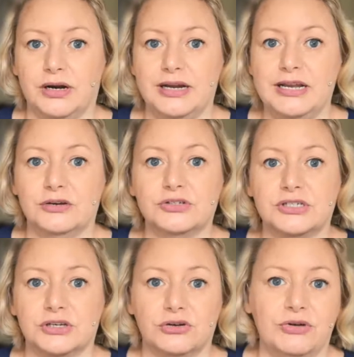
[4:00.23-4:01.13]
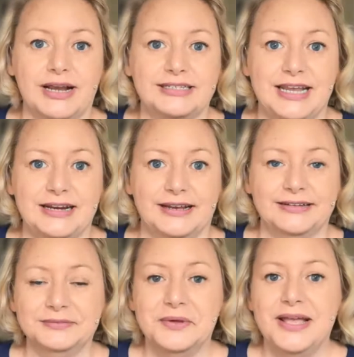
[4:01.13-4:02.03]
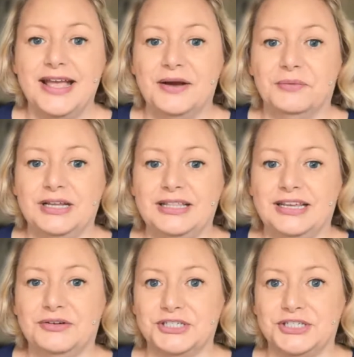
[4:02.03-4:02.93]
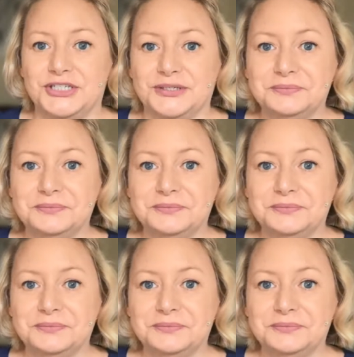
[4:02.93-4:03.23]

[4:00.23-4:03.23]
here's the correct data. What do you think, Christian?